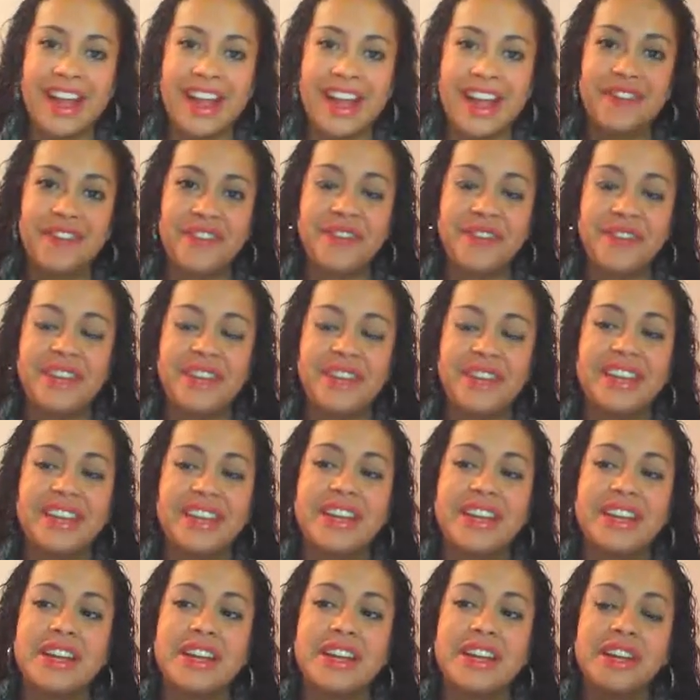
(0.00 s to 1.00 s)
Hi everyone.
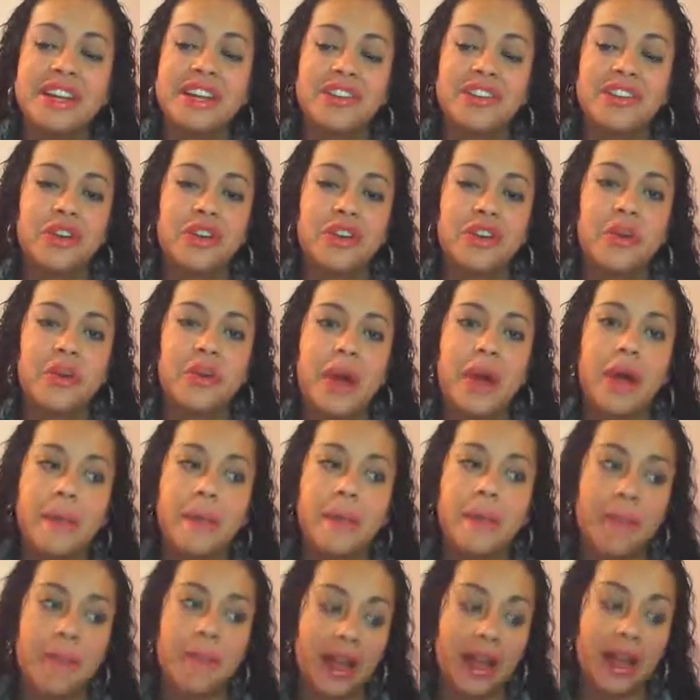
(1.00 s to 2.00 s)
So
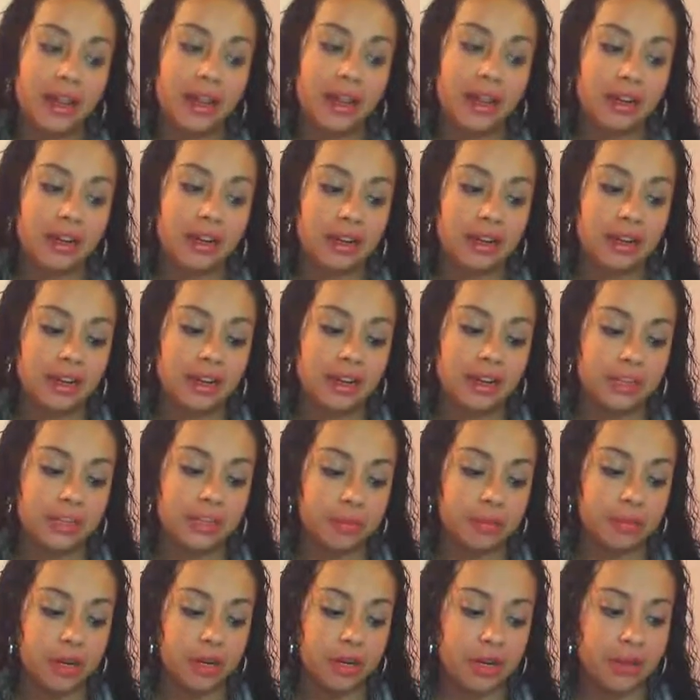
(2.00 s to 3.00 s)
I'm back
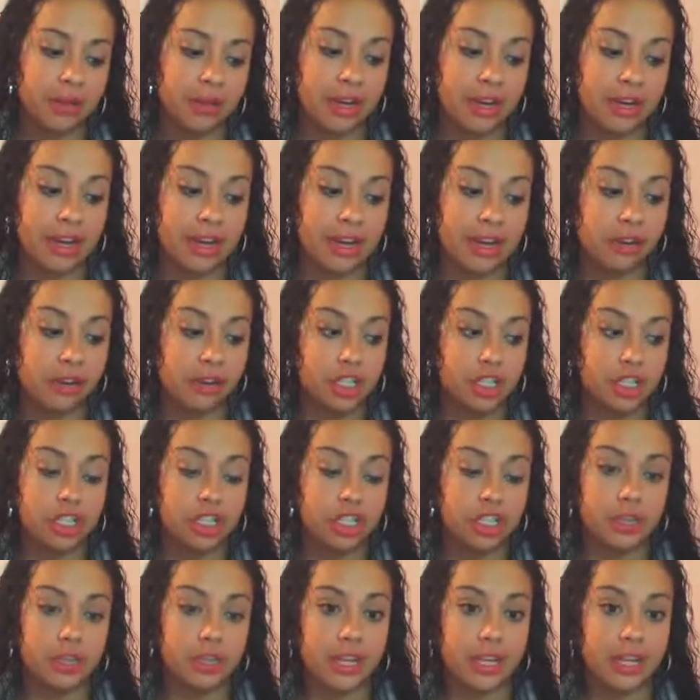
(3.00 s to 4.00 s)
right now
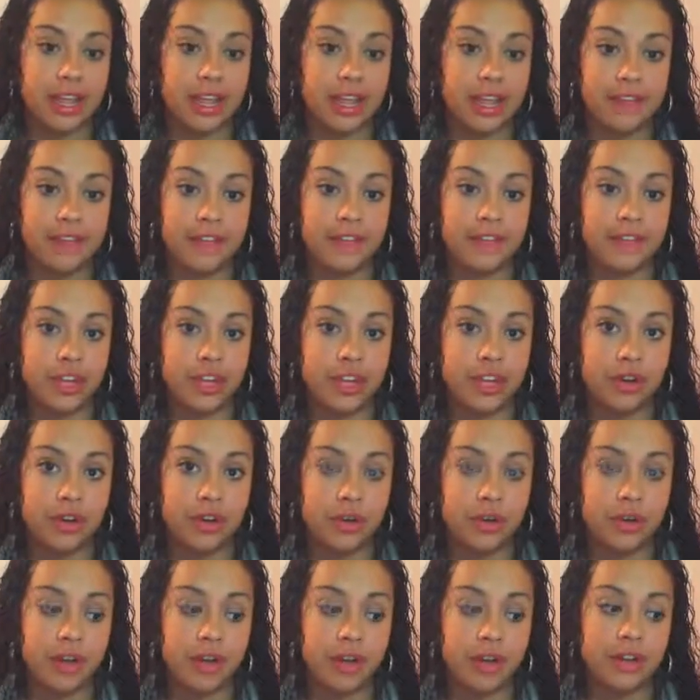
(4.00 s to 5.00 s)
just doing a
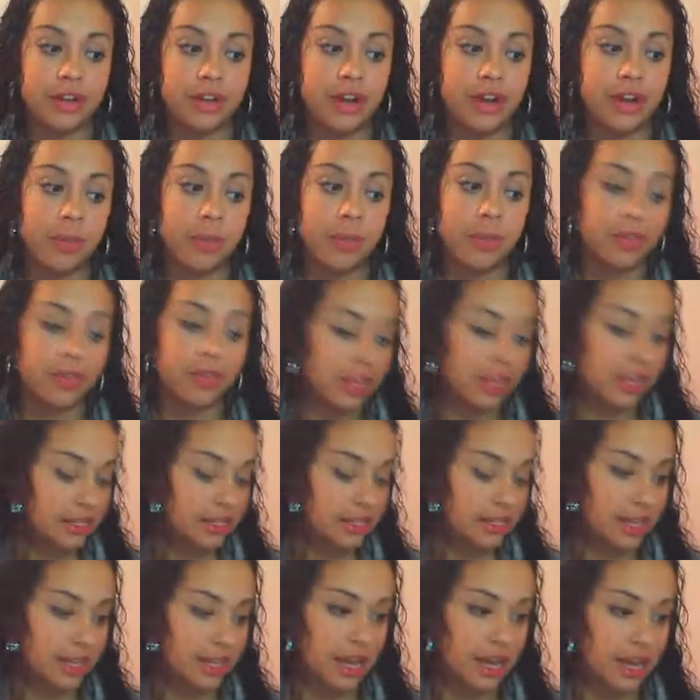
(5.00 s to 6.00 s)
video of a couple
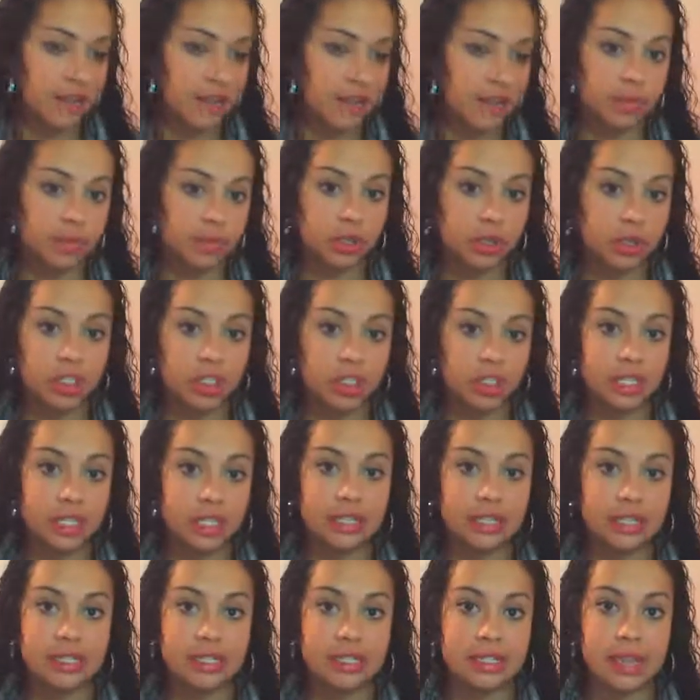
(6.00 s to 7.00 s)
things I've
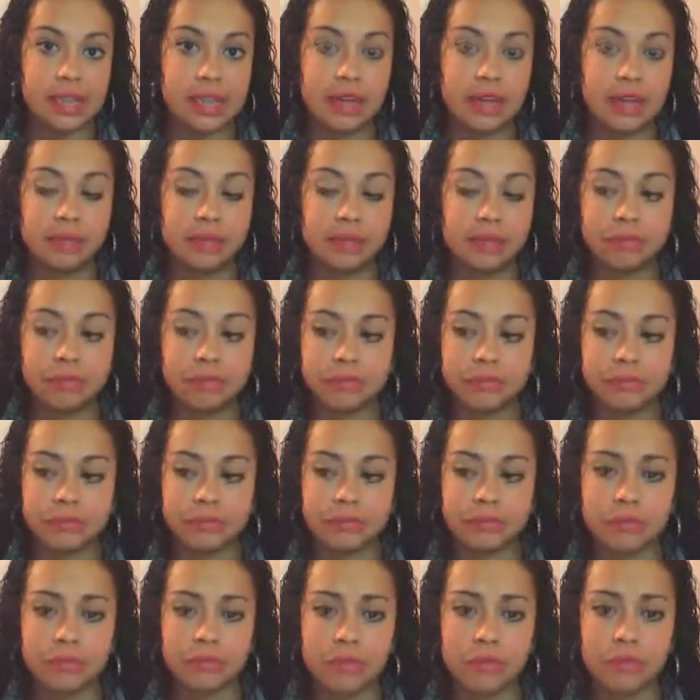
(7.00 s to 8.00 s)
purchased
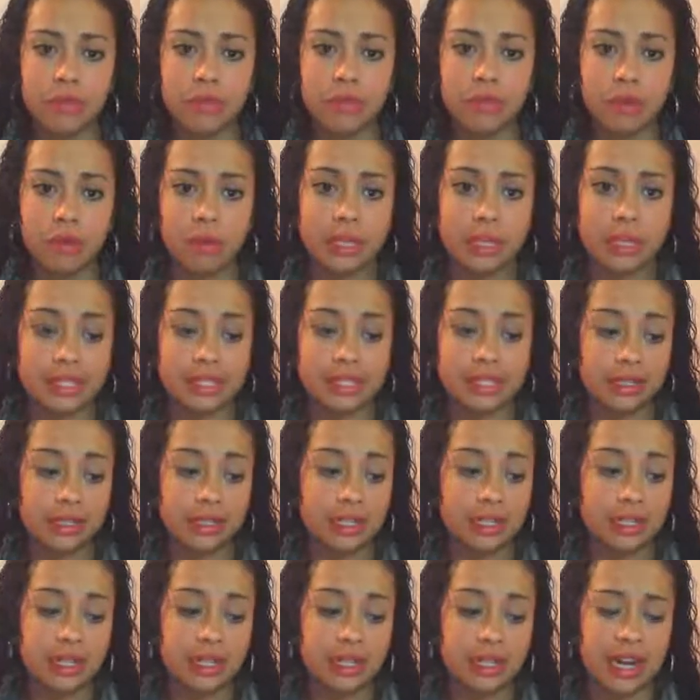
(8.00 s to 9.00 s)

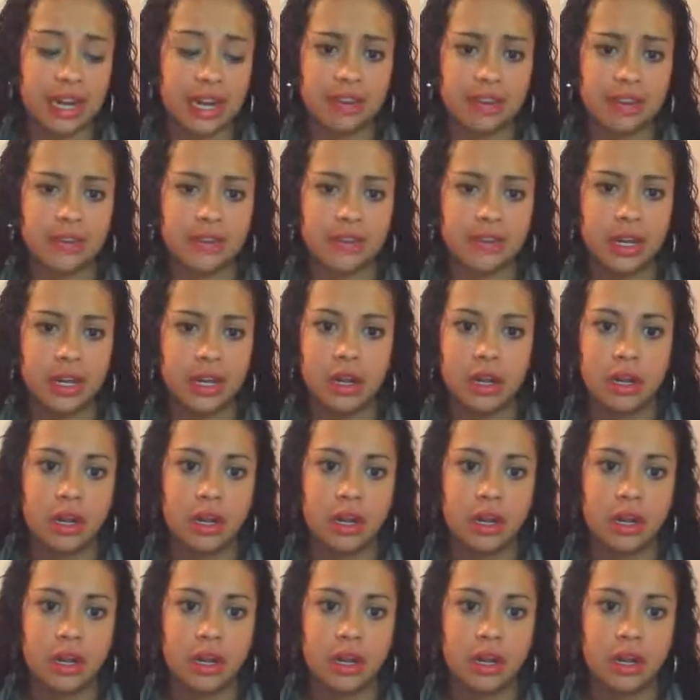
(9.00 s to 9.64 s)
recently to kind of